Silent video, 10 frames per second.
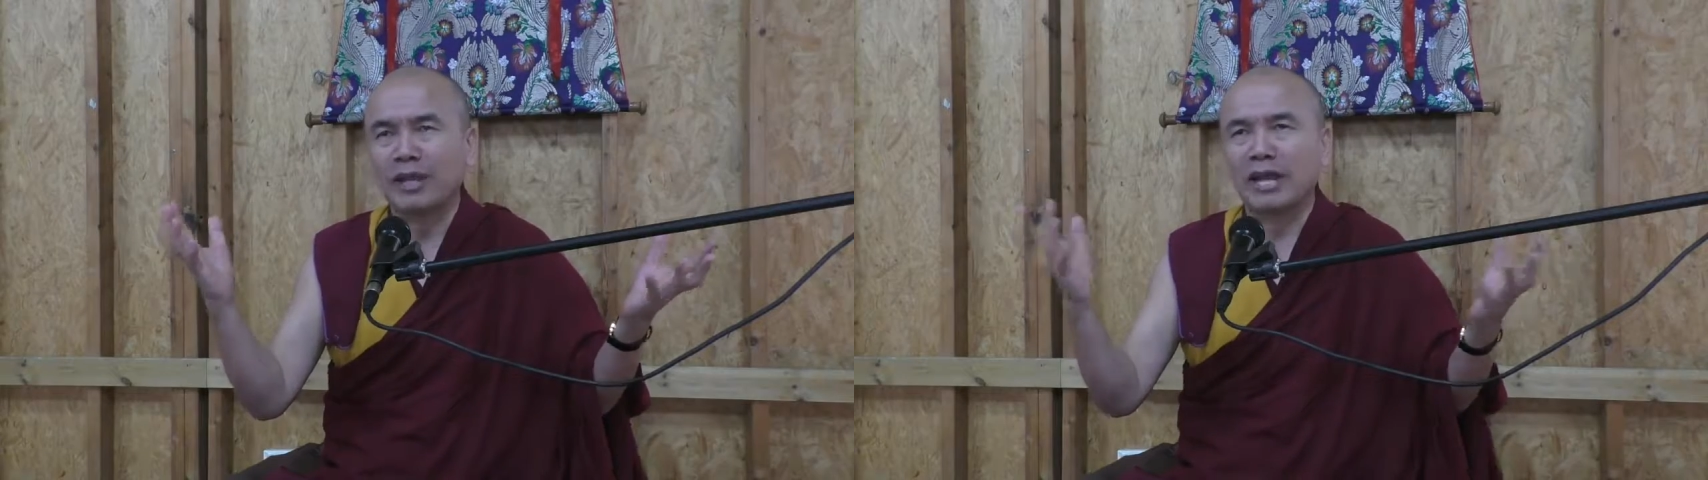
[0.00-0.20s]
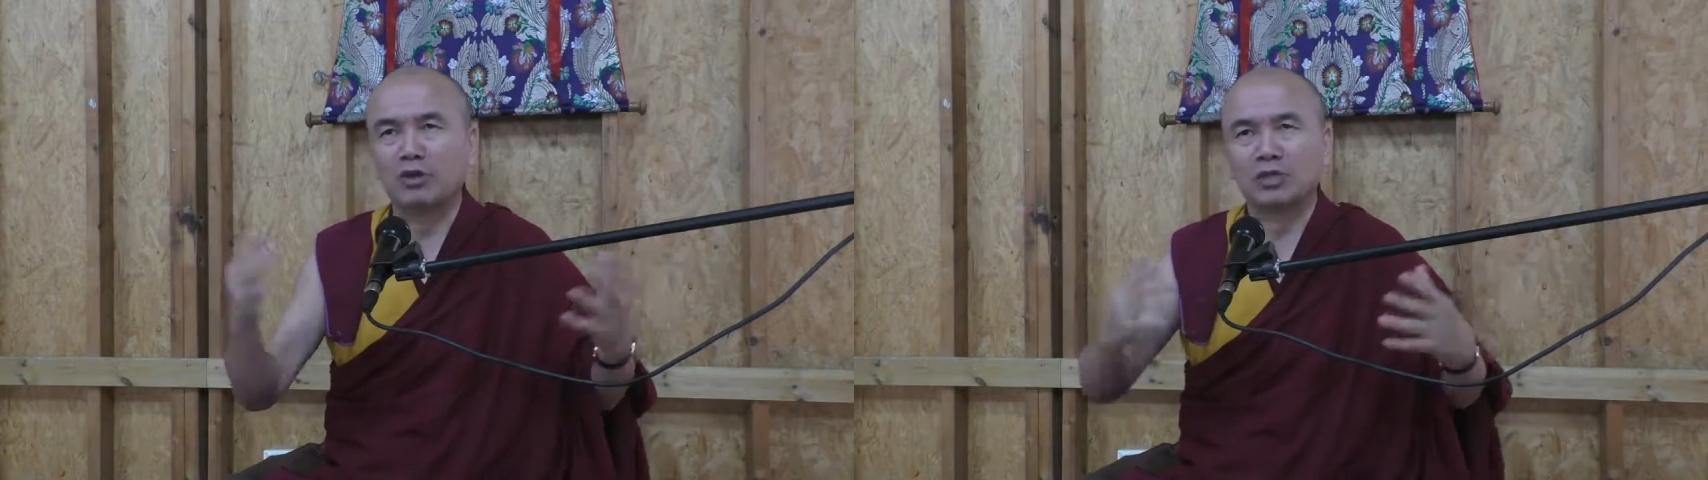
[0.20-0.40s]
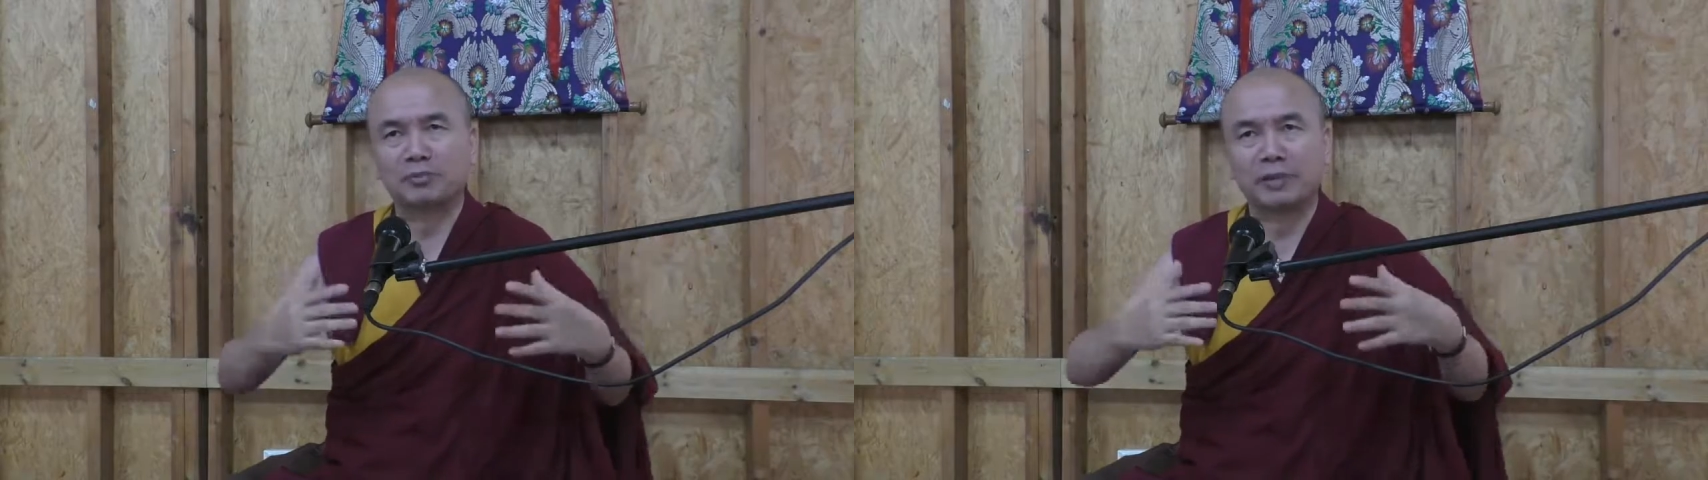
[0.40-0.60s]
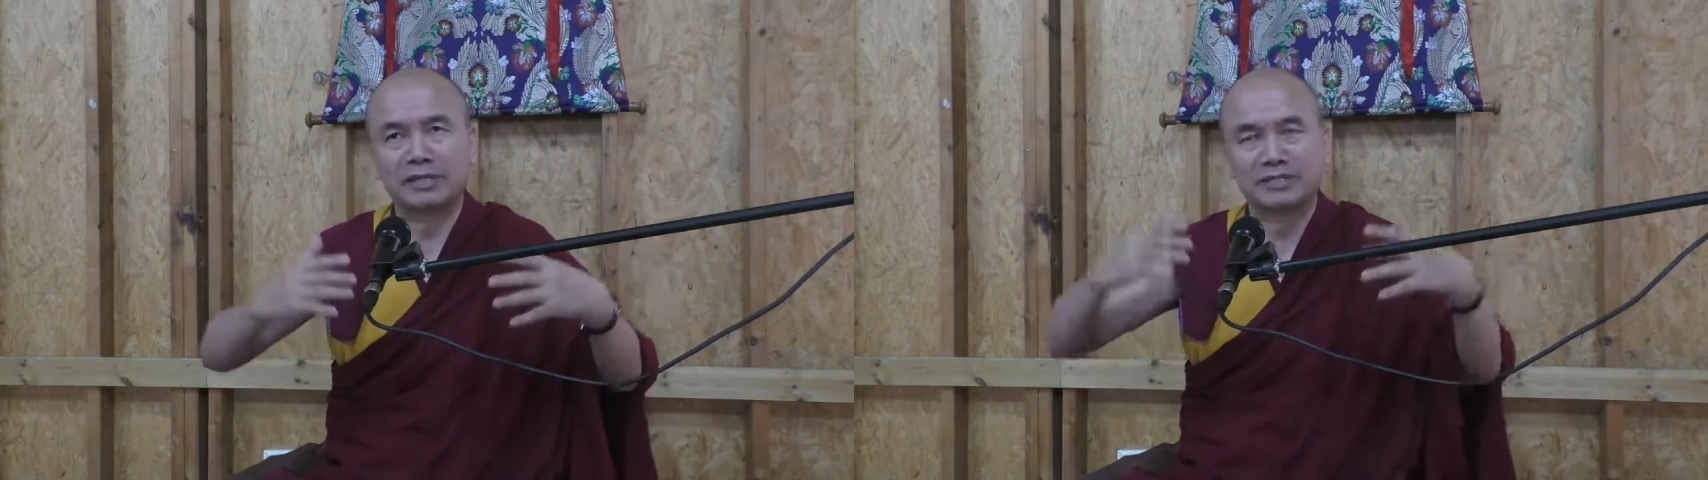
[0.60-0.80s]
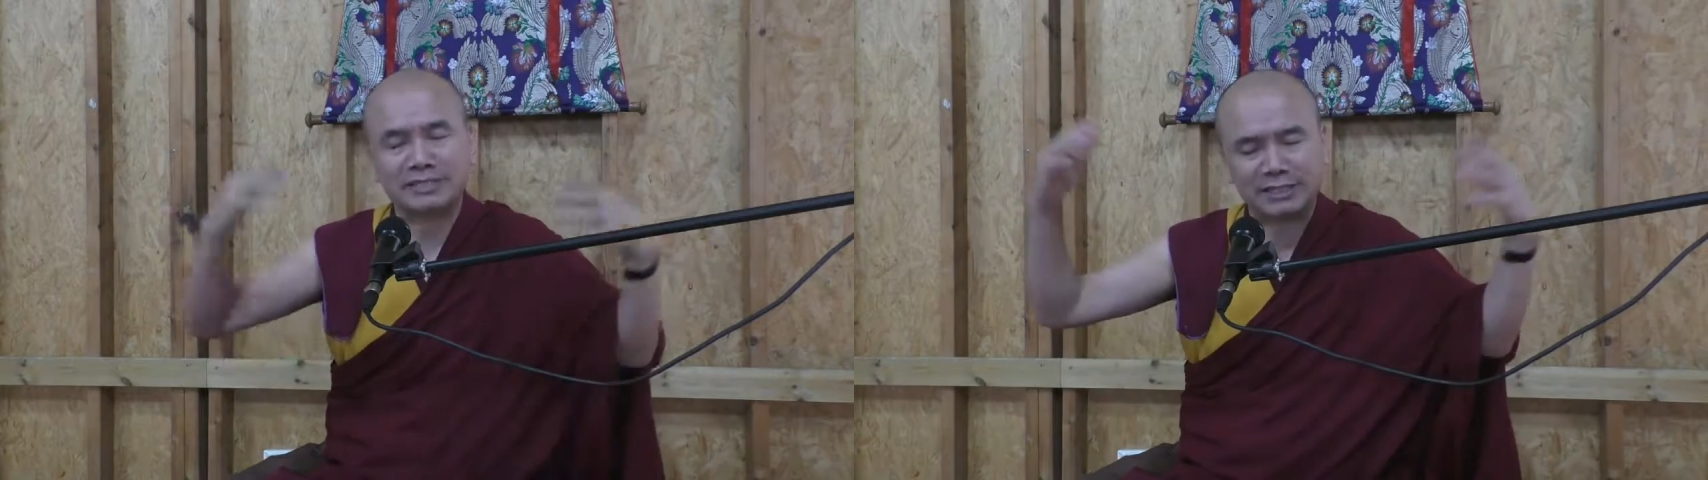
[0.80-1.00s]
and
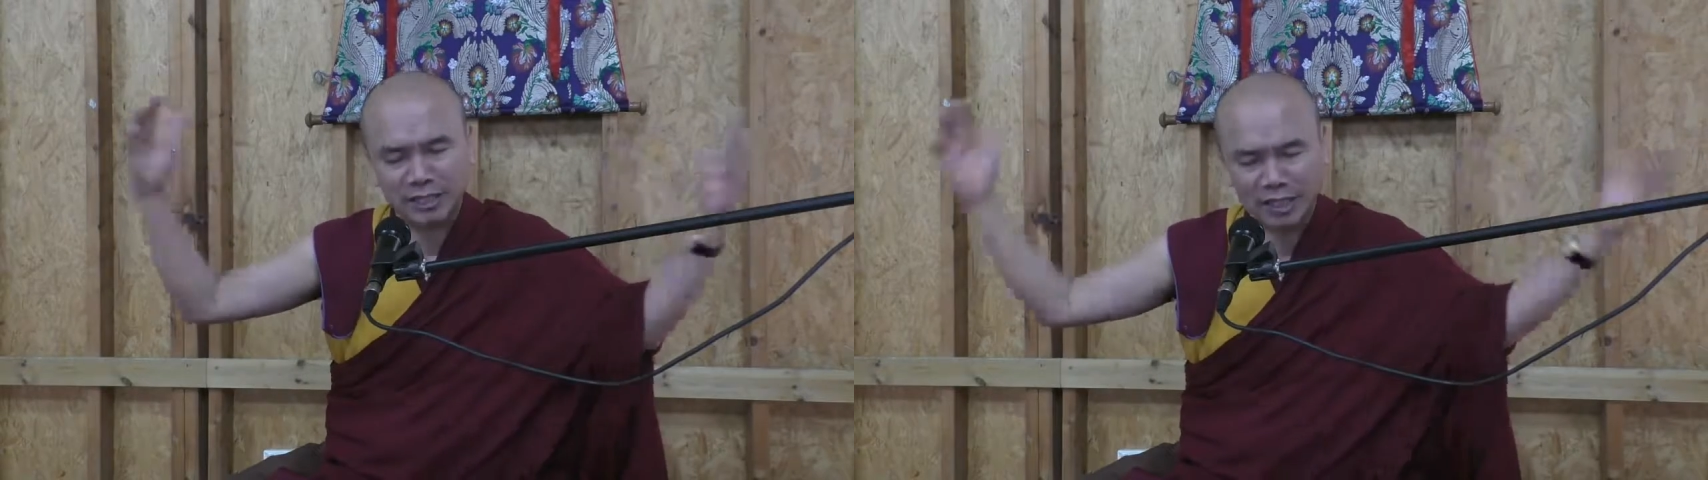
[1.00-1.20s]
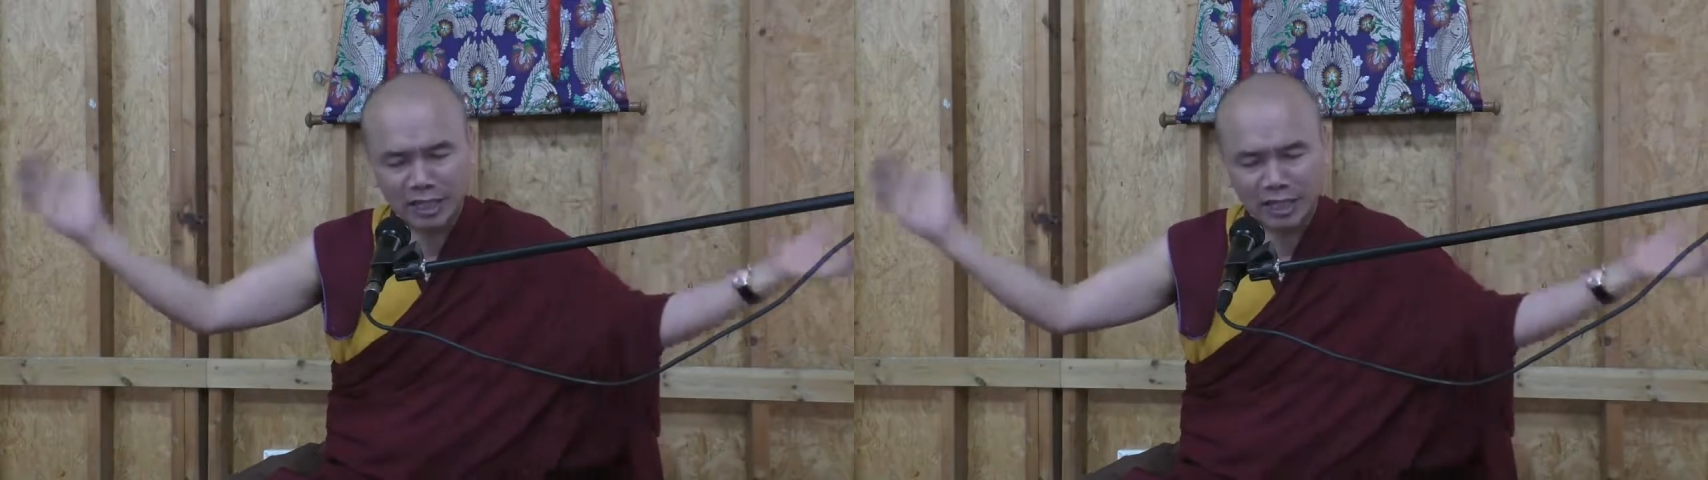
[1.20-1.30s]
experience the